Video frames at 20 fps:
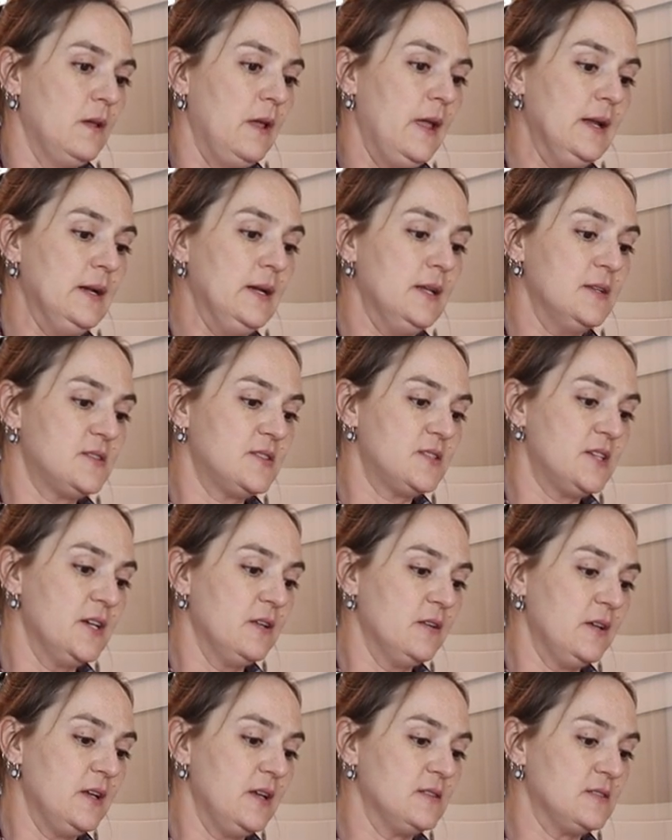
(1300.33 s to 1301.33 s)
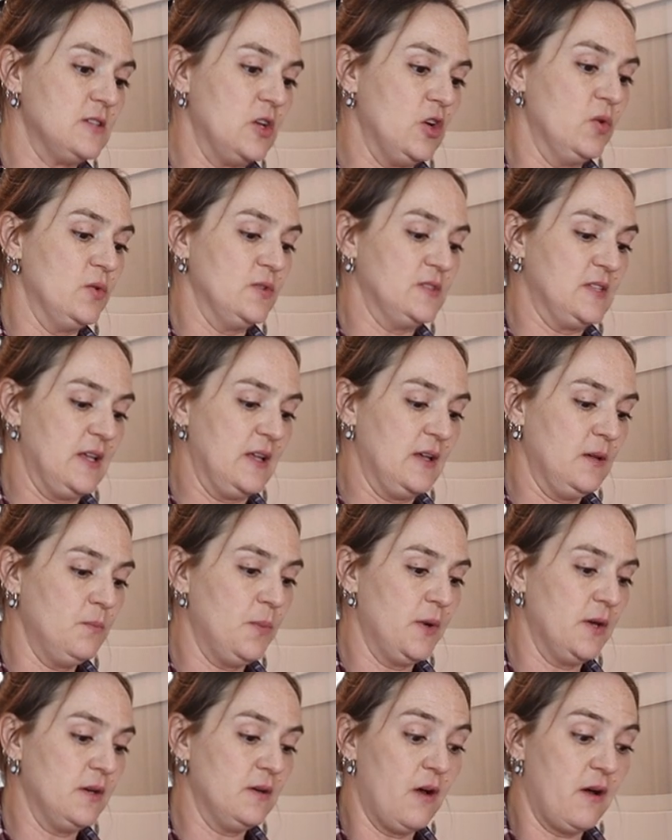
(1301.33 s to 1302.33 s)
And it still is oozing,
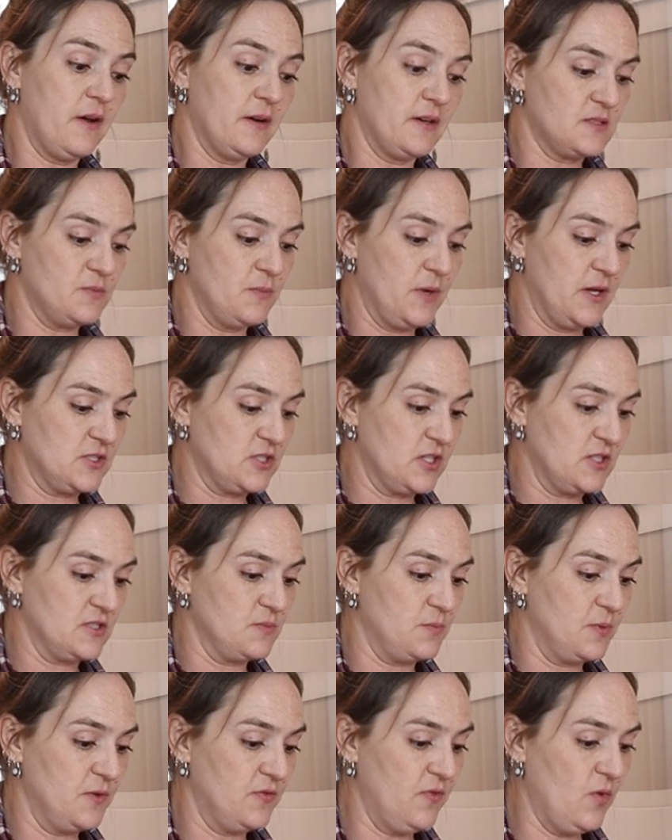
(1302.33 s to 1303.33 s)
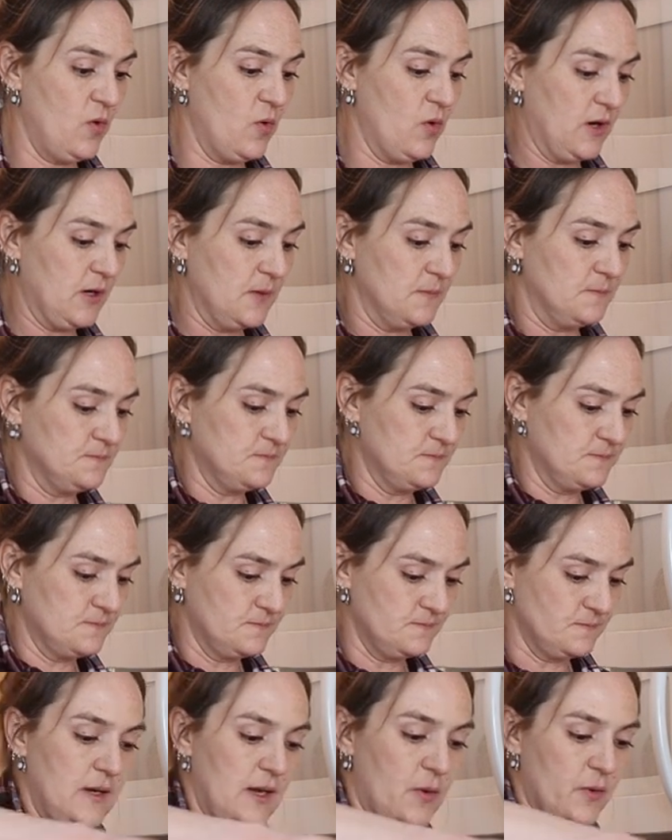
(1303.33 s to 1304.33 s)
but not as much as before.
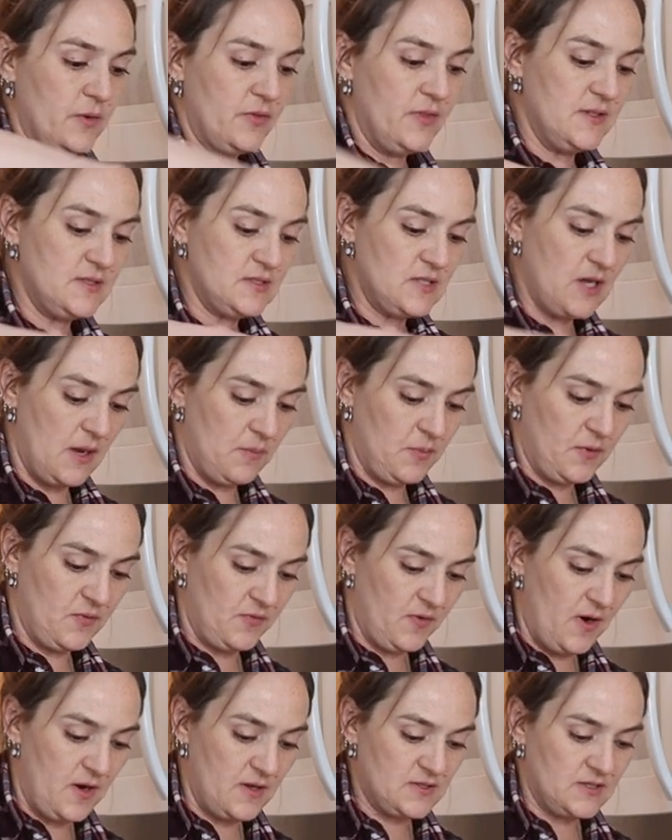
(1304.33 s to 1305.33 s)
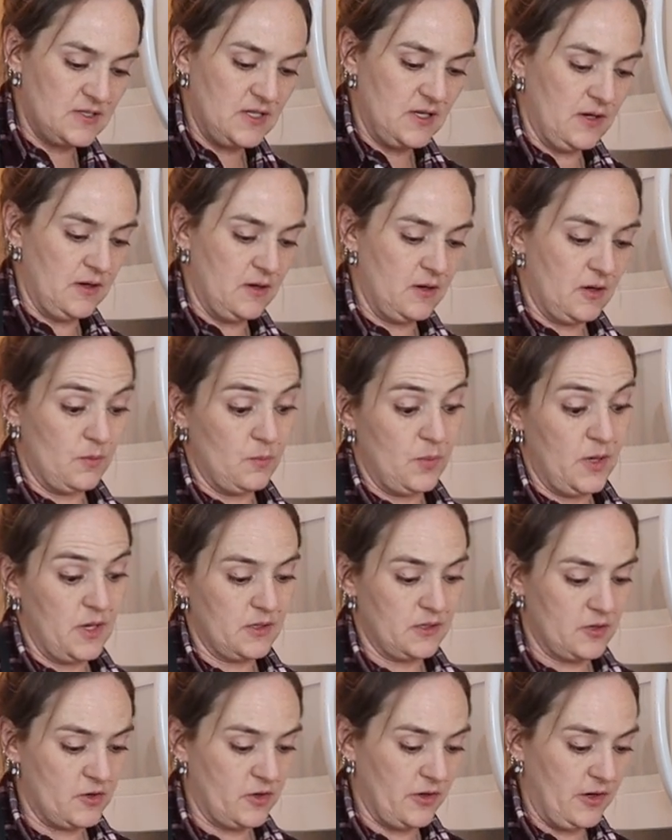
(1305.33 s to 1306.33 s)
Now with this type of frosting or
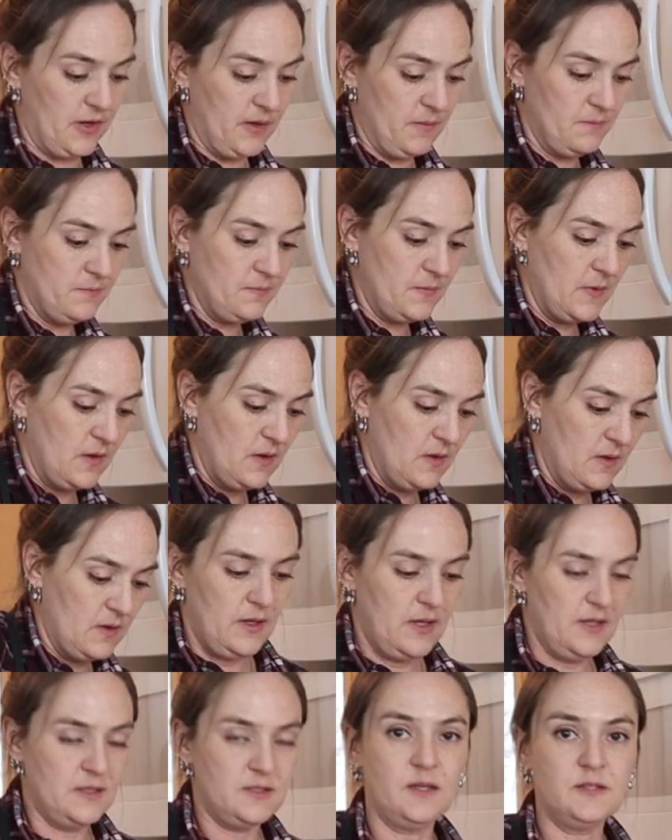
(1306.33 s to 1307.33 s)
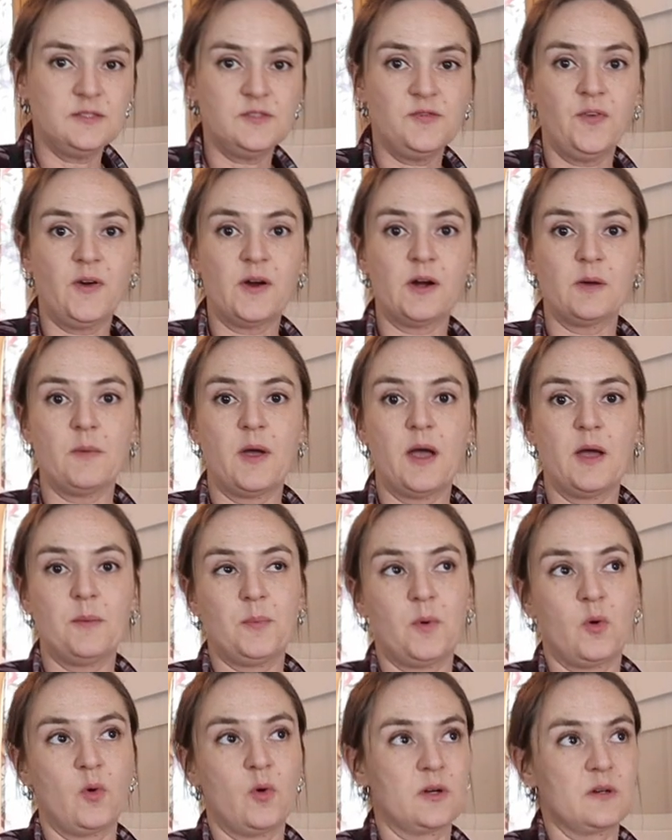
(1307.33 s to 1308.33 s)
buttercream, it does firm
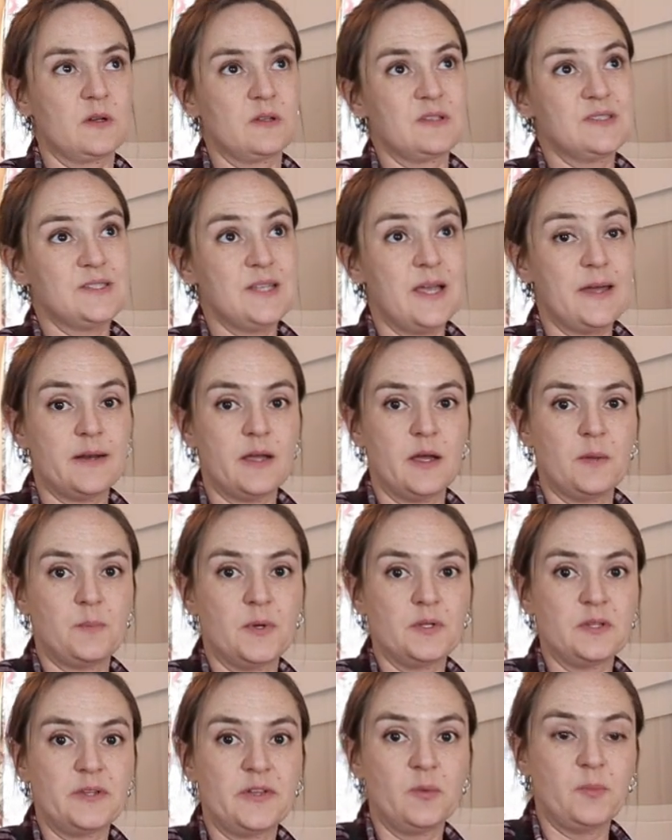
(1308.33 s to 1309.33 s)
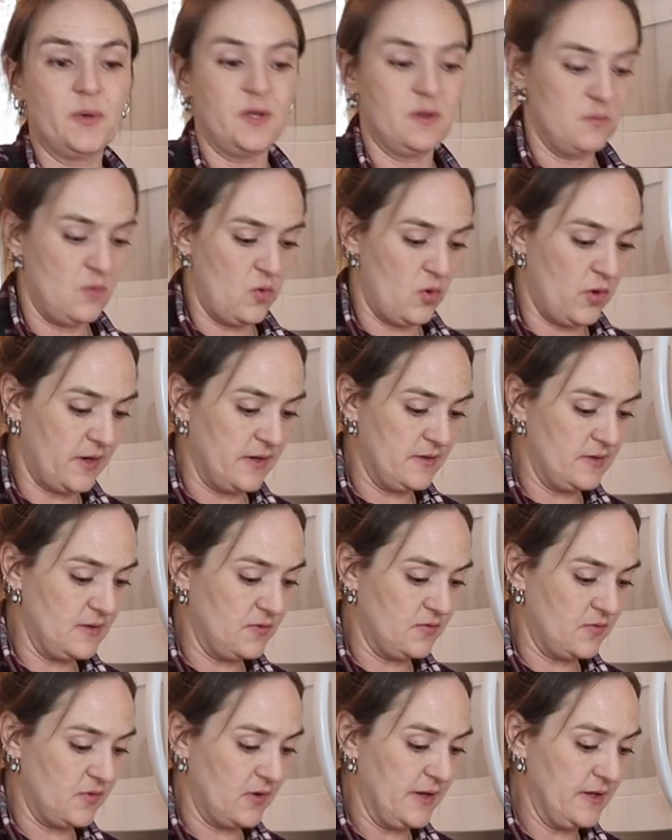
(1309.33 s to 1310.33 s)
up or set up a little bit more in
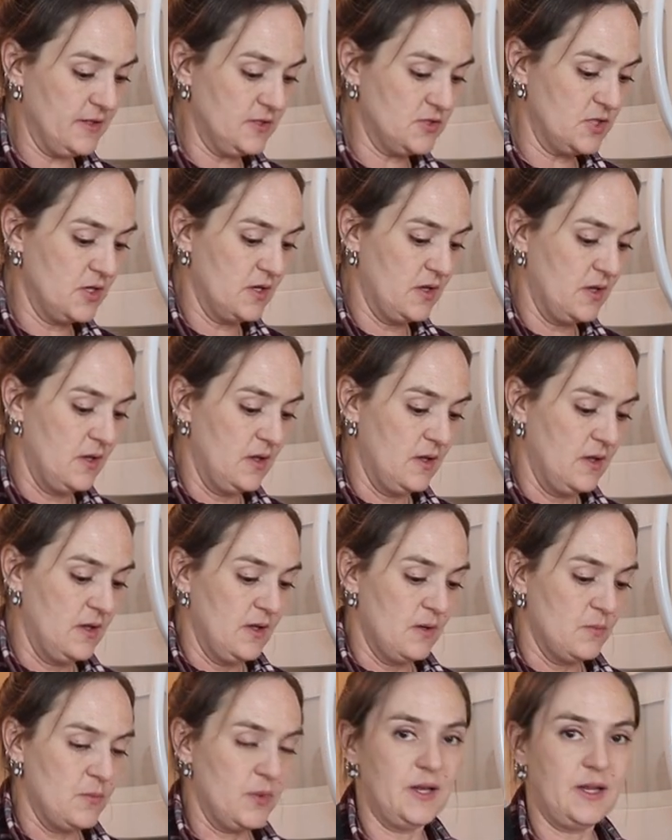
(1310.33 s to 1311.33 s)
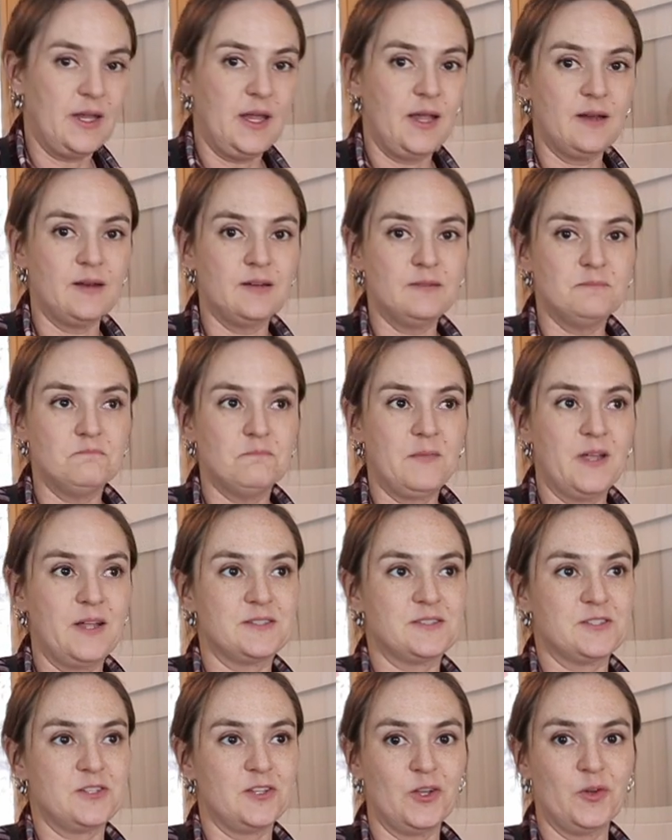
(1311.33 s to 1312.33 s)
the fridge. But again,
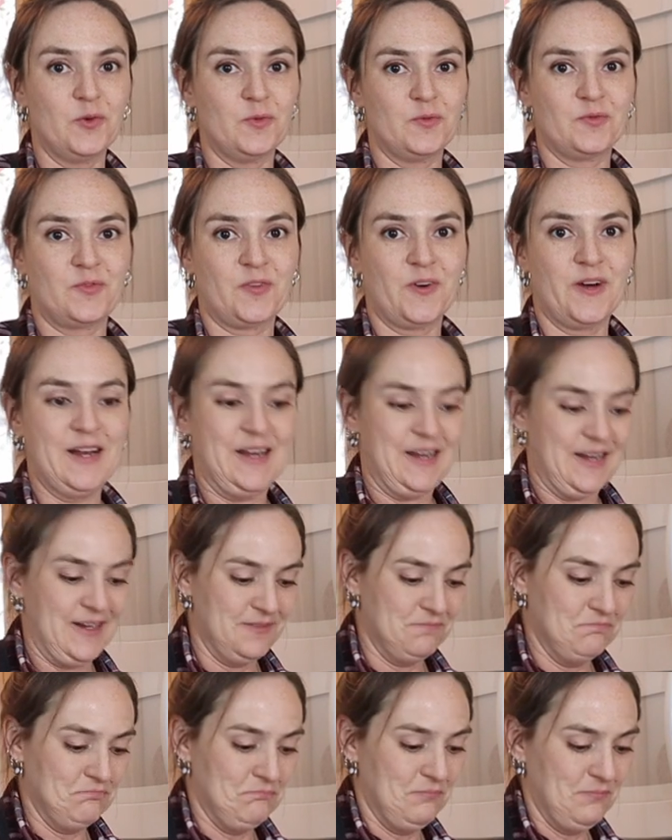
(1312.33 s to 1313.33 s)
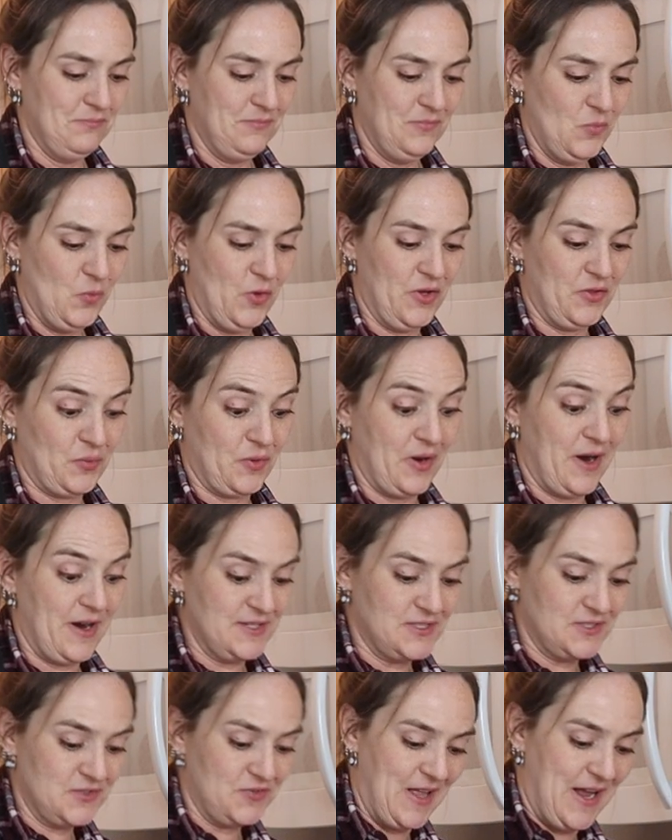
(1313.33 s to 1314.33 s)
it's gluten-free with
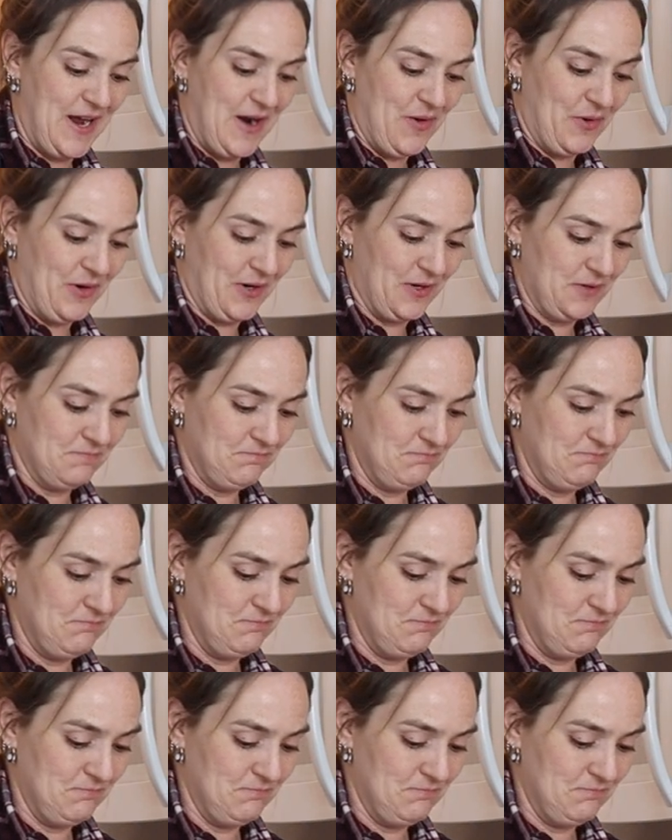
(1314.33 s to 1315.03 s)
rice flour.